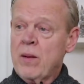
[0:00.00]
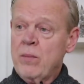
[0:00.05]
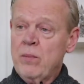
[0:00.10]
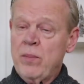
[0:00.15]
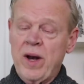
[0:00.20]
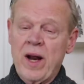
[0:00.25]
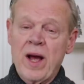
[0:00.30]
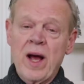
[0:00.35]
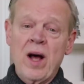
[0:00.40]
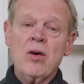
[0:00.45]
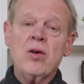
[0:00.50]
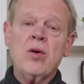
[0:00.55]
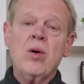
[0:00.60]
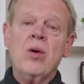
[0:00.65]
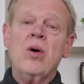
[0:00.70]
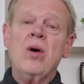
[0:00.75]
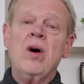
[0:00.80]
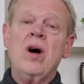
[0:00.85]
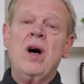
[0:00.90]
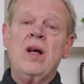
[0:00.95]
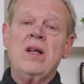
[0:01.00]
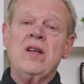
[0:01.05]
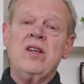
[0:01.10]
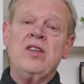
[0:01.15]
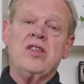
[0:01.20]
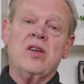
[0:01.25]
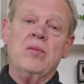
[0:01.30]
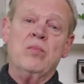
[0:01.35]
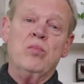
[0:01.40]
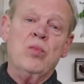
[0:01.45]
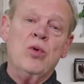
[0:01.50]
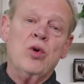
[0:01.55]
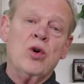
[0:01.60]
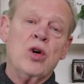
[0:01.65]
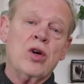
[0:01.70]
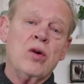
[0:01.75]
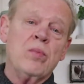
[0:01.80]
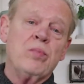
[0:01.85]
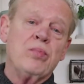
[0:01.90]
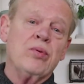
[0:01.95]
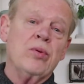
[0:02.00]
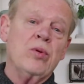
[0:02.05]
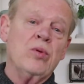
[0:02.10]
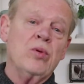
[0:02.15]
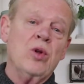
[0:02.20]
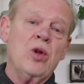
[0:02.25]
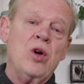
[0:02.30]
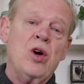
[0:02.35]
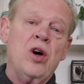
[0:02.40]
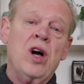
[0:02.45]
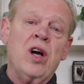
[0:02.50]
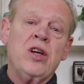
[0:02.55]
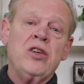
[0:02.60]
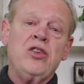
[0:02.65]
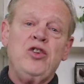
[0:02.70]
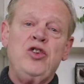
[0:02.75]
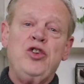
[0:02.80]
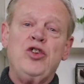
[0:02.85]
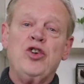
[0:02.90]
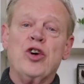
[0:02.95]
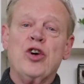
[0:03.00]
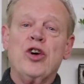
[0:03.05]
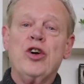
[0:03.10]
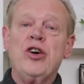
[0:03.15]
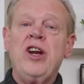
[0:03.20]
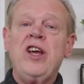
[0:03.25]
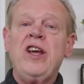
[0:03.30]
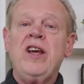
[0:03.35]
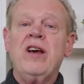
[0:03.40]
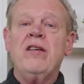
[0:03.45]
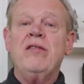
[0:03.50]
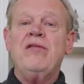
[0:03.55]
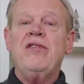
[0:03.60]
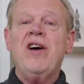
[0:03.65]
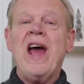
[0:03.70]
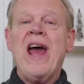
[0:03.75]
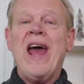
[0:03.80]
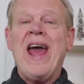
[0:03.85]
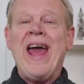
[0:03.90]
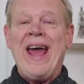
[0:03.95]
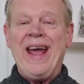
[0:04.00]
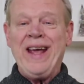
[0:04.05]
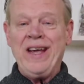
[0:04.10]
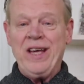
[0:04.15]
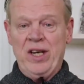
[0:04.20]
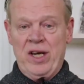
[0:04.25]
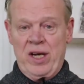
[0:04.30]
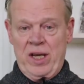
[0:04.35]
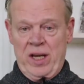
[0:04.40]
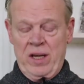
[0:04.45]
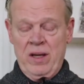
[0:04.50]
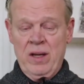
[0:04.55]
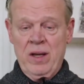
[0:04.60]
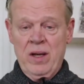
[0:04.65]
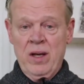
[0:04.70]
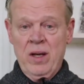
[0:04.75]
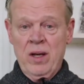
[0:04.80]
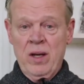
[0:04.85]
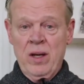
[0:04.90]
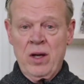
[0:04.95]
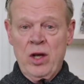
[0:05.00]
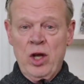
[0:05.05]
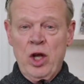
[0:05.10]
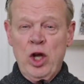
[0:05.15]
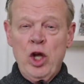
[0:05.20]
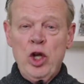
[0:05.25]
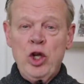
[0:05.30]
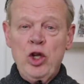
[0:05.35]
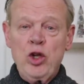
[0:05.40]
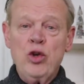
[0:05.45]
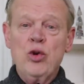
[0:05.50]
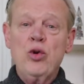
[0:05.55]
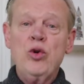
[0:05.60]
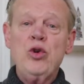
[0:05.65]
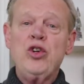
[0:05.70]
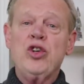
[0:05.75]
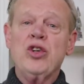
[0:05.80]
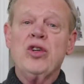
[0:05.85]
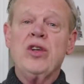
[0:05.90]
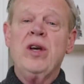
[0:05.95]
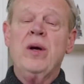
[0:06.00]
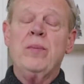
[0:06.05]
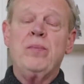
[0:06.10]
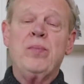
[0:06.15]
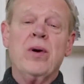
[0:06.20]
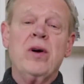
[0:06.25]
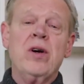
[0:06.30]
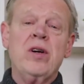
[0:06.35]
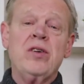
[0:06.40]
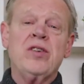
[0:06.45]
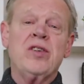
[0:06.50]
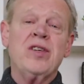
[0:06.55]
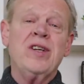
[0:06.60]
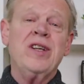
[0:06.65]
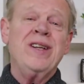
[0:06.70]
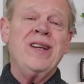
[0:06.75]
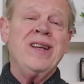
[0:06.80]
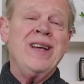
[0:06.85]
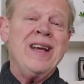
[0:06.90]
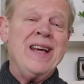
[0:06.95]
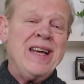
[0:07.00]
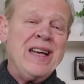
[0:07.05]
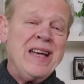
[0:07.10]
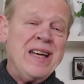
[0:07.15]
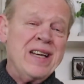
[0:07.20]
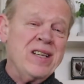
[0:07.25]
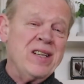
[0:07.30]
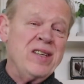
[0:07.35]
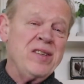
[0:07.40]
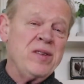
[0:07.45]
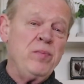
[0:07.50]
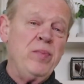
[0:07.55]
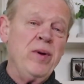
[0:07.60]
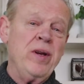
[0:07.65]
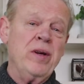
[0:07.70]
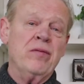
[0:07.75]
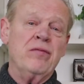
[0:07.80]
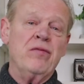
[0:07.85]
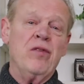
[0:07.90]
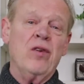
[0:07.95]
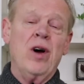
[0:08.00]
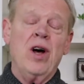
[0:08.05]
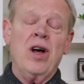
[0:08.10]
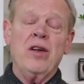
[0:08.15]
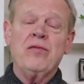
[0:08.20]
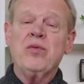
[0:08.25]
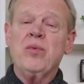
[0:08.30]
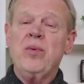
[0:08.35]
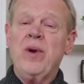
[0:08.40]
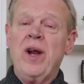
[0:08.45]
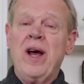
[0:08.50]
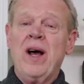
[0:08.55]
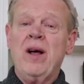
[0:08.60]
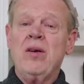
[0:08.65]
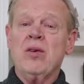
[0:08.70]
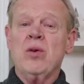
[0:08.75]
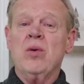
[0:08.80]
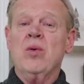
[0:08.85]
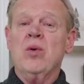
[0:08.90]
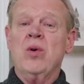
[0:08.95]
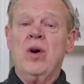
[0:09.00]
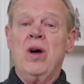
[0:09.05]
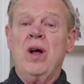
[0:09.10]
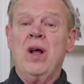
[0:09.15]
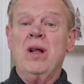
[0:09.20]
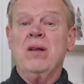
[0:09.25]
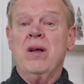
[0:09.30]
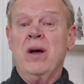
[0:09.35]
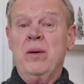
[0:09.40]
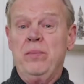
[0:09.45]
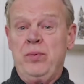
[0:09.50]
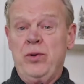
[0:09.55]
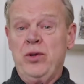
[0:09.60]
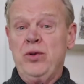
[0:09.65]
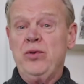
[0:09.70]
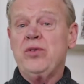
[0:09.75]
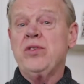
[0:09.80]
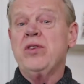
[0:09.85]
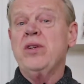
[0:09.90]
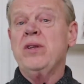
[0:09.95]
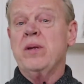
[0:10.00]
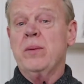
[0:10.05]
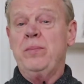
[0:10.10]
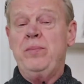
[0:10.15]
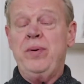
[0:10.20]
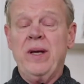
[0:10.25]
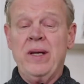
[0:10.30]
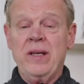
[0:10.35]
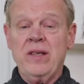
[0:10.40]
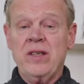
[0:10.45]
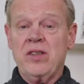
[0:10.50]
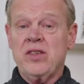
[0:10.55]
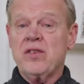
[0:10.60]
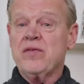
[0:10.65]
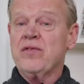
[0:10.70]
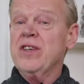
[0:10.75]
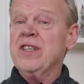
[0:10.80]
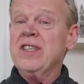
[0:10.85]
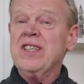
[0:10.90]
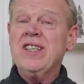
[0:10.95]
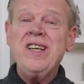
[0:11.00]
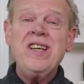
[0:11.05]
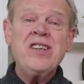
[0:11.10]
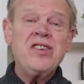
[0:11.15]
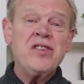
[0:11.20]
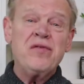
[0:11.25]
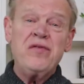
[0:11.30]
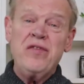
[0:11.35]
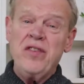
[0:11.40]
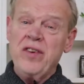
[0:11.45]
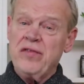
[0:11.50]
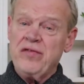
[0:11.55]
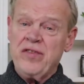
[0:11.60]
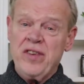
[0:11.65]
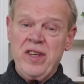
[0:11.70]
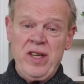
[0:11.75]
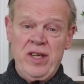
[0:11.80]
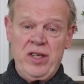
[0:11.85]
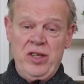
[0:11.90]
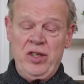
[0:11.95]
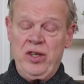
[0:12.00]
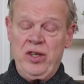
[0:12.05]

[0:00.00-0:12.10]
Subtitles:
But alcohol is a more prolonged journey of agony. Usually a person has been involved with alcohol abuse to dependence for at least 15